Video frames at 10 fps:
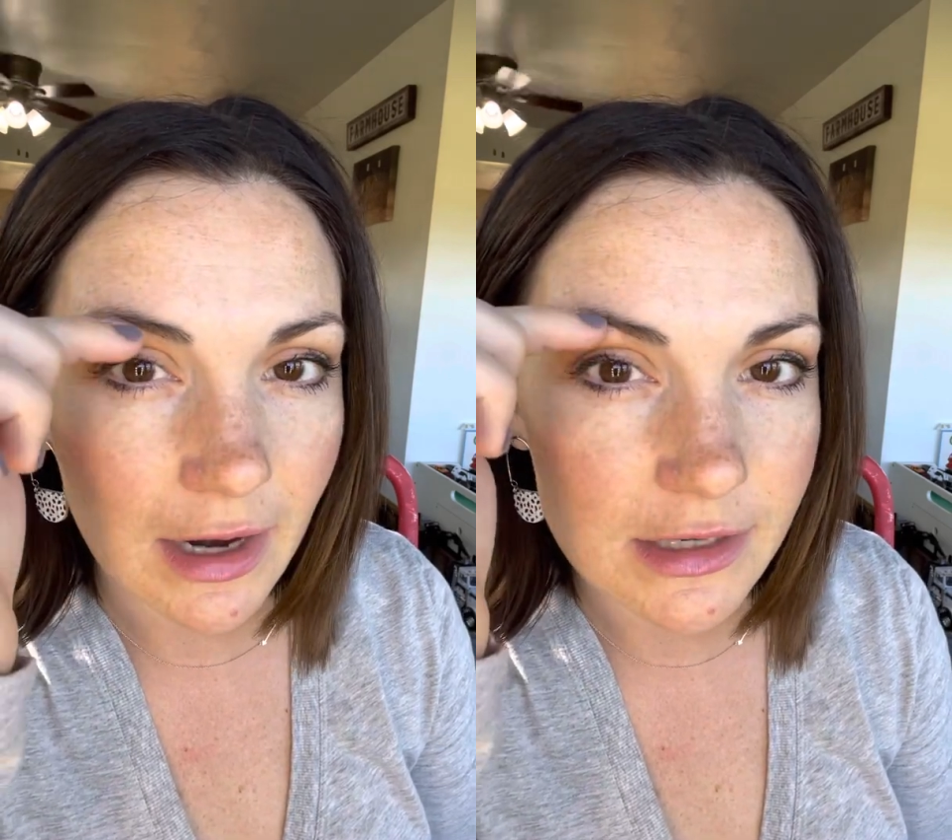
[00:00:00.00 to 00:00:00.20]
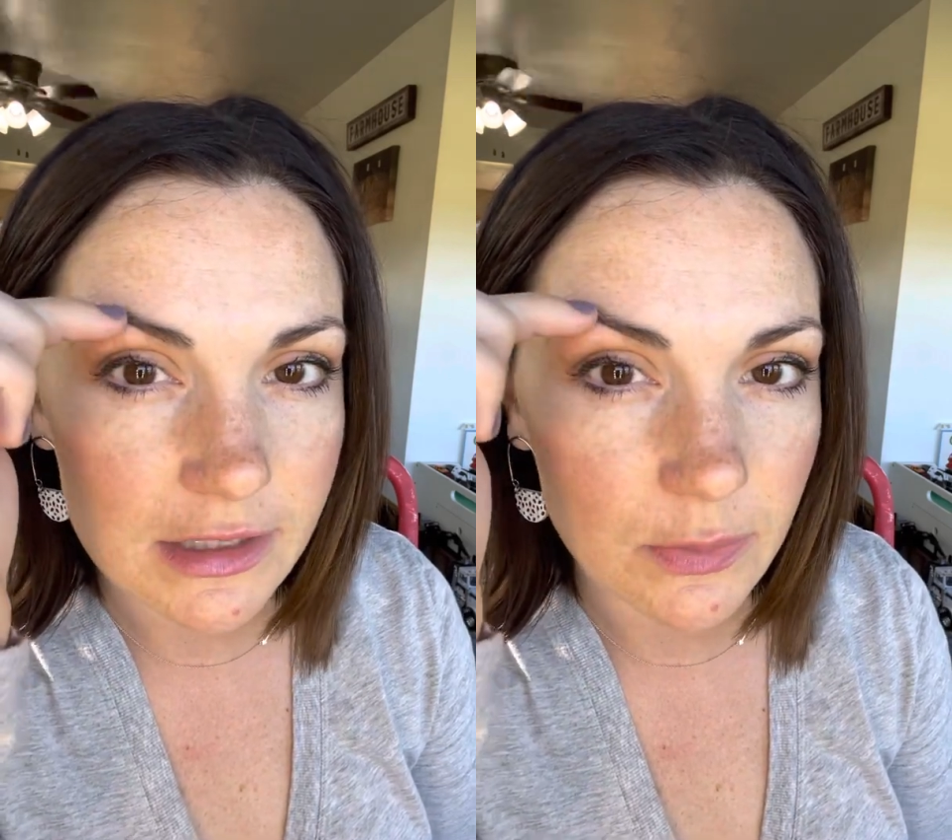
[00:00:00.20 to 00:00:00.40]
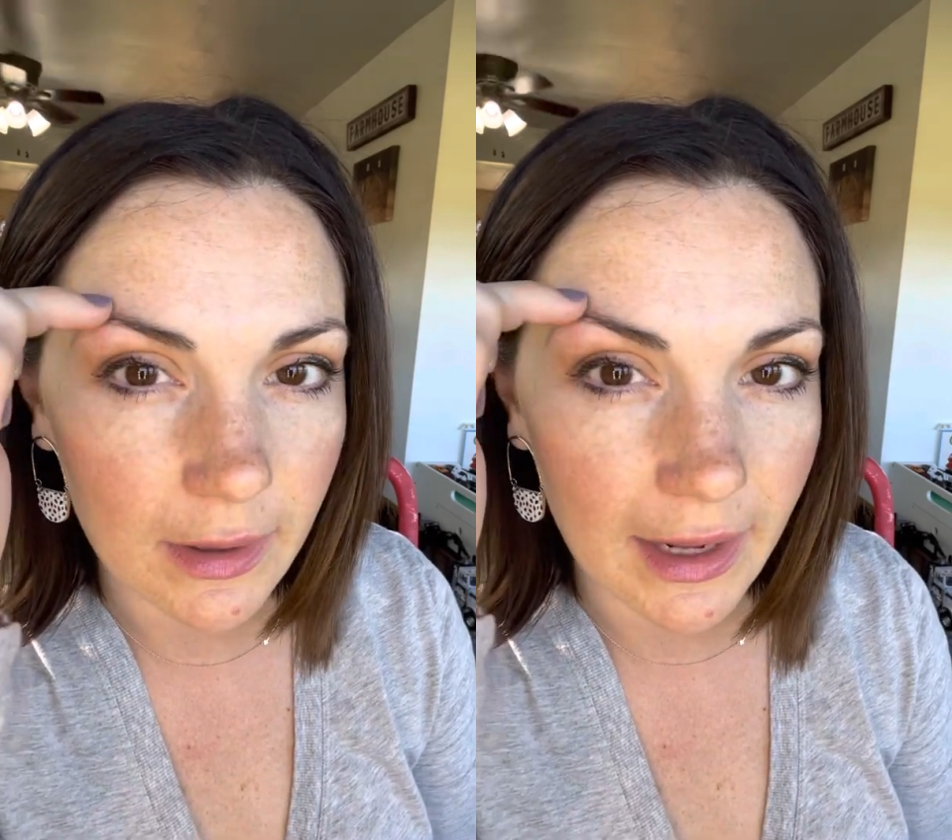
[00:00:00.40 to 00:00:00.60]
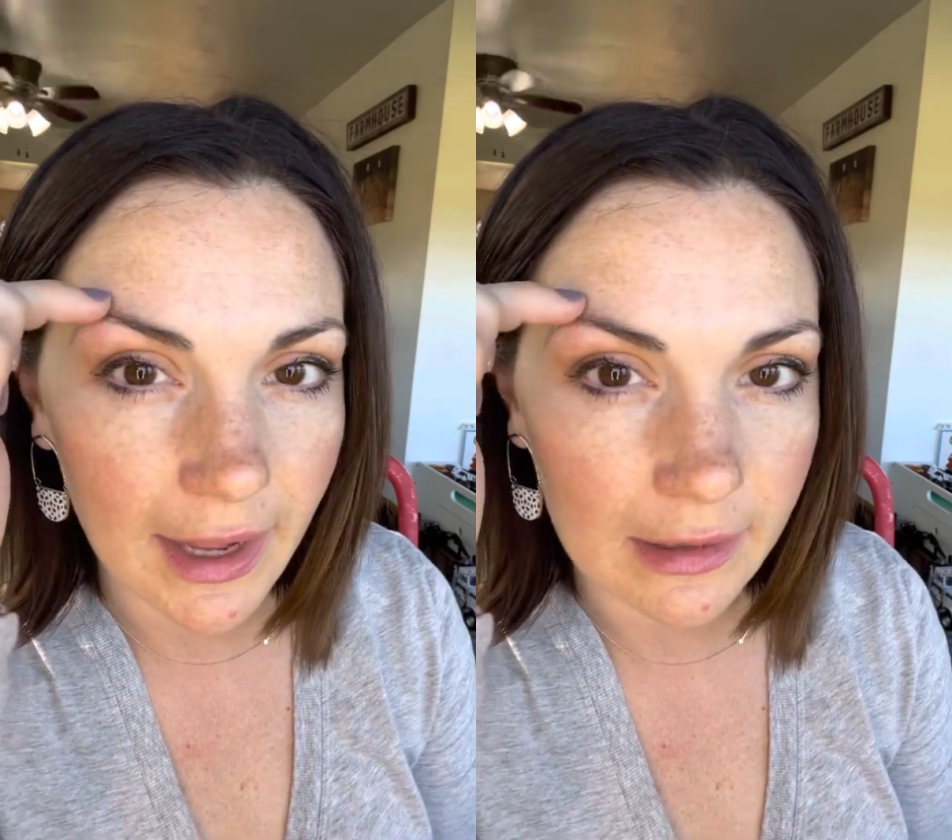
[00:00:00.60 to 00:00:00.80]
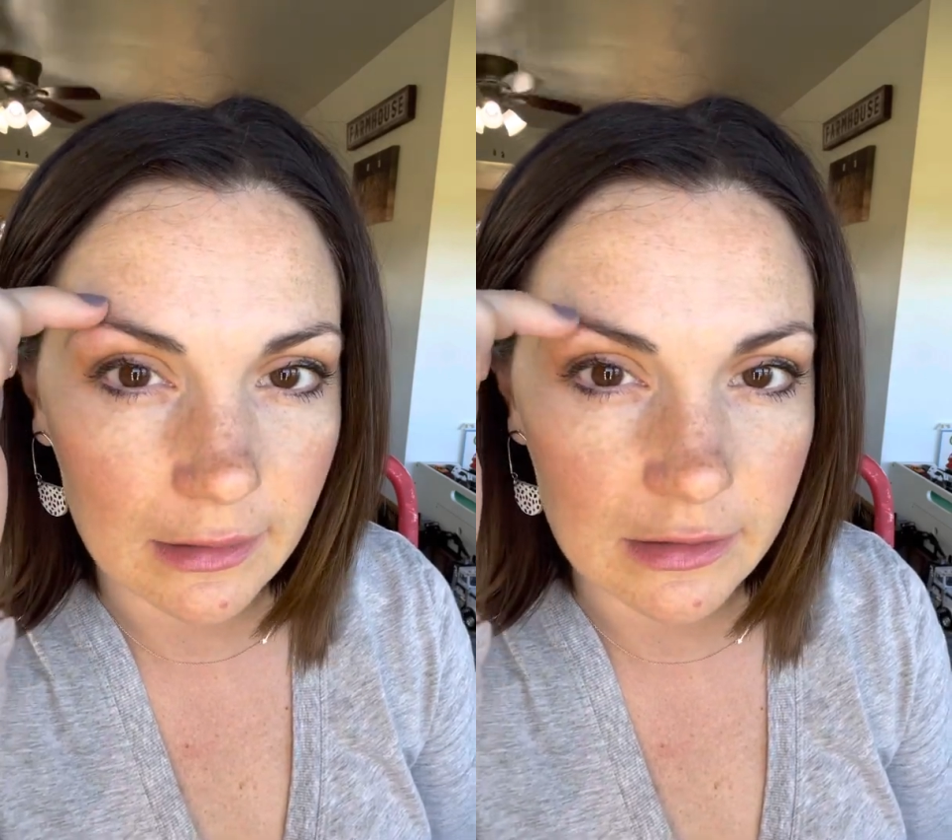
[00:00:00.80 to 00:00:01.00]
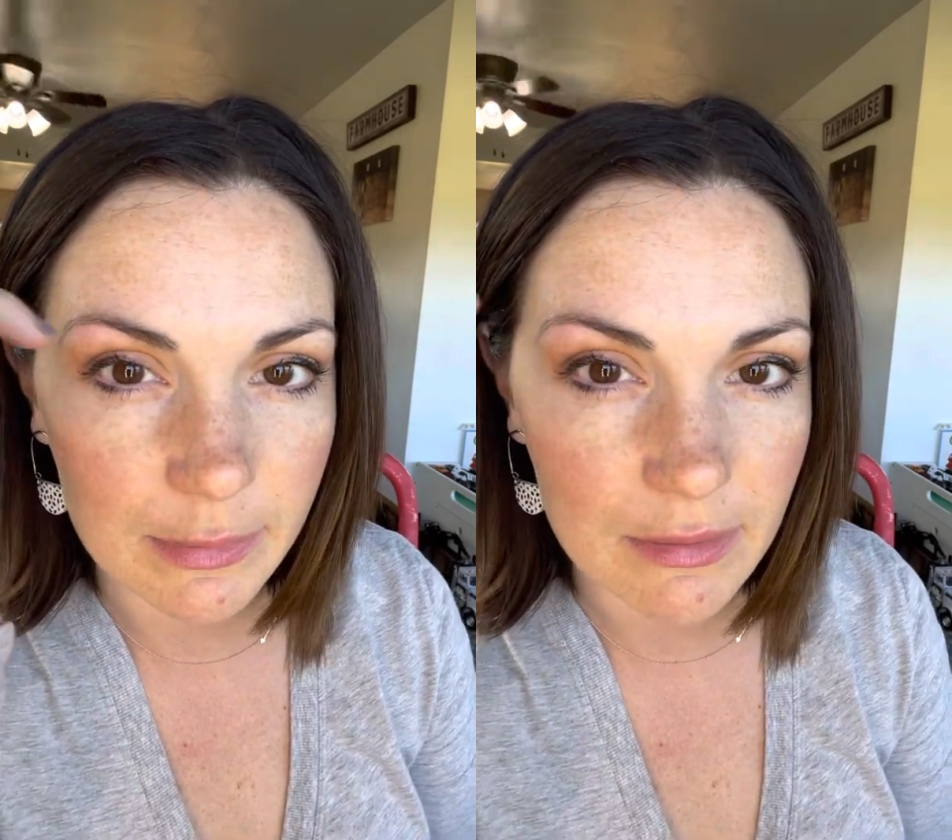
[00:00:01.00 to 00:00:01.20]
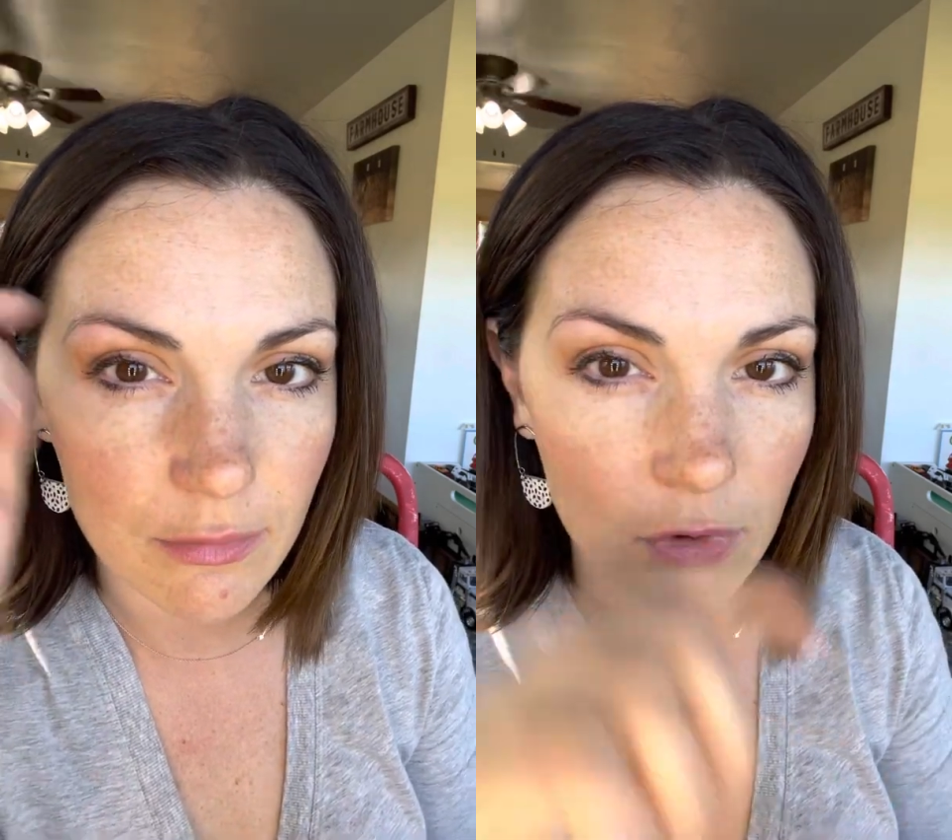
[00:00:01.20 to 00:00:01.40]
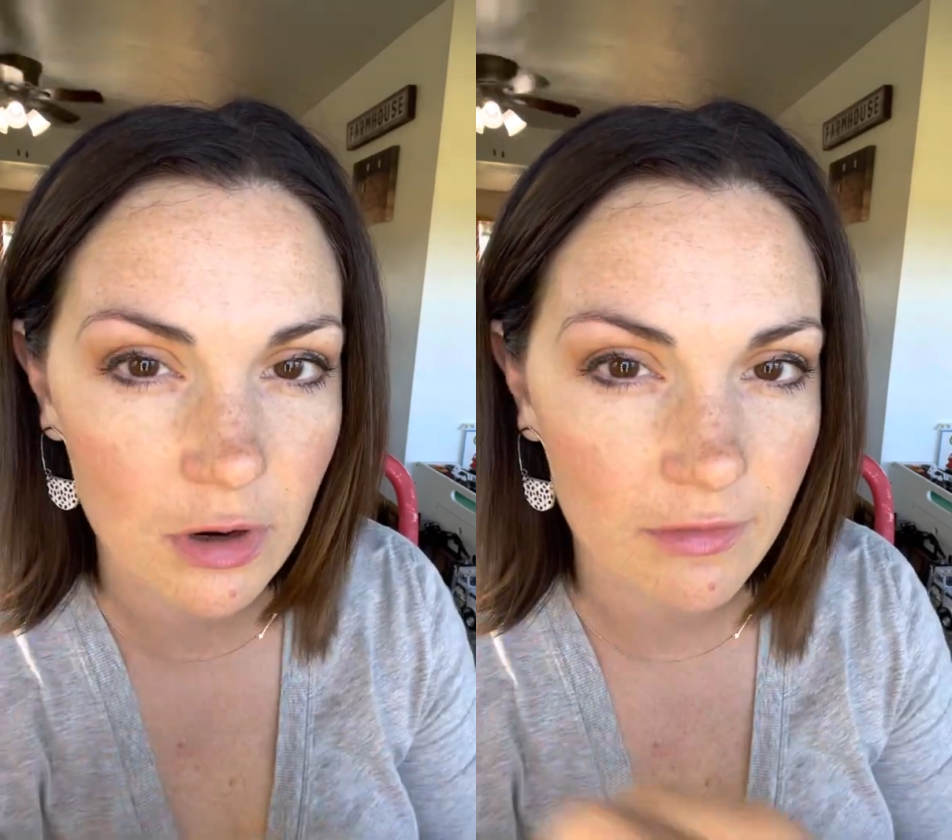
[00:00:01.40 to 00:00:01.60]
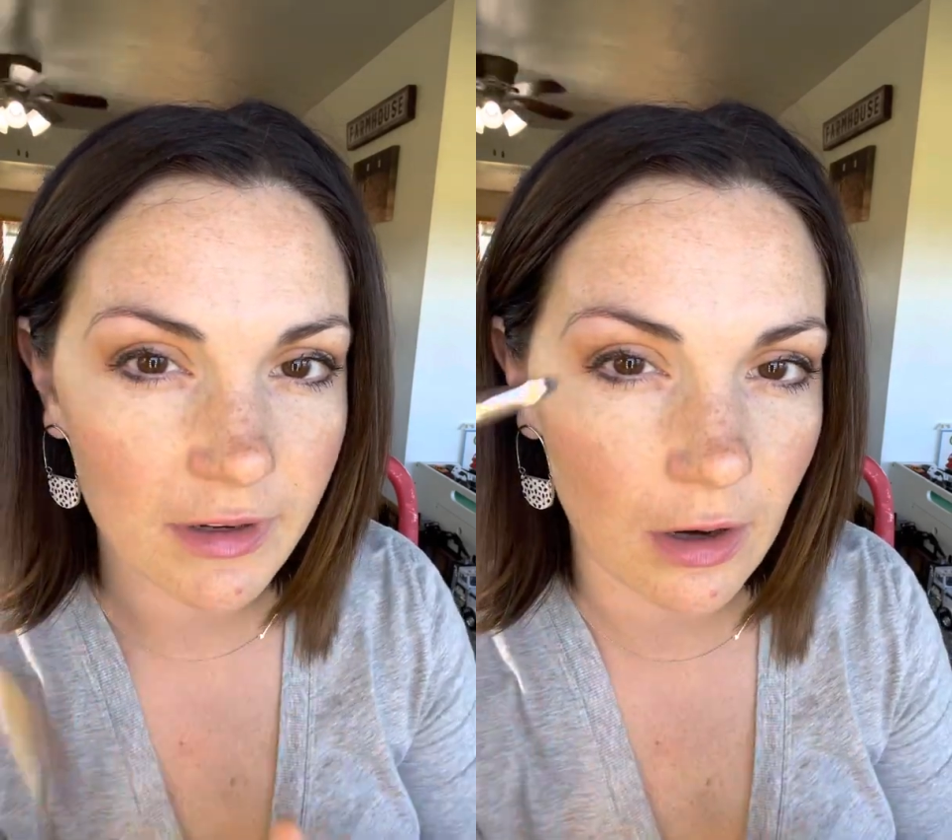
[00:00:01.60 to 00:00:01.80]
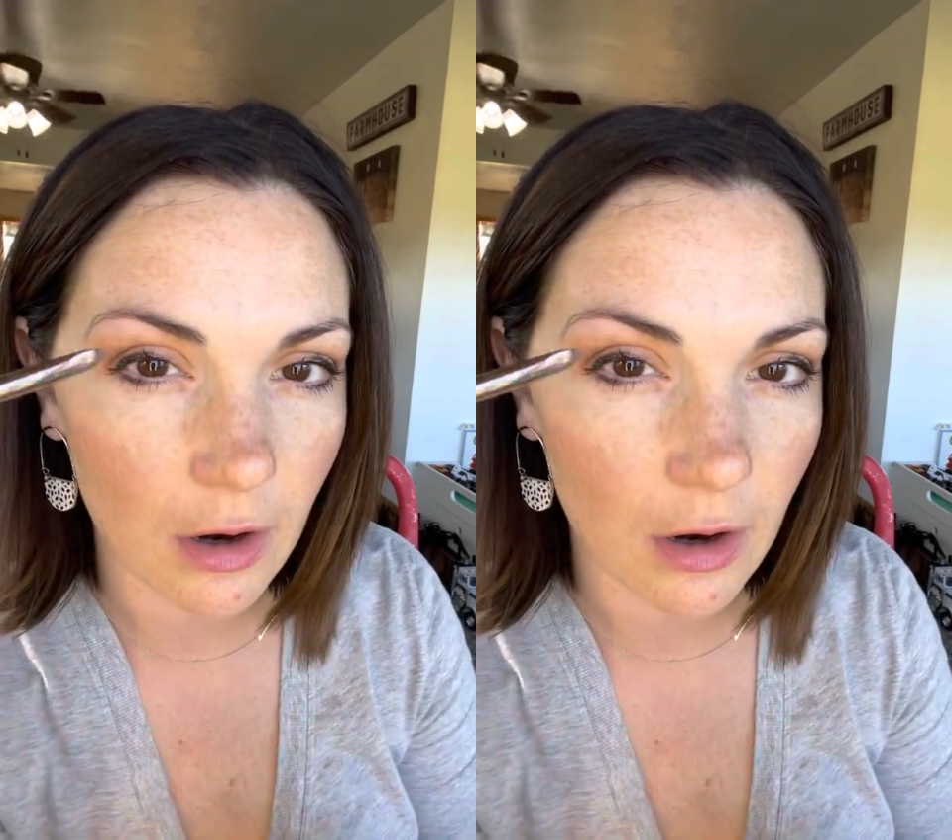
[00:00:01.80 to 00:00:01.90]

I just want to add a little bit more of an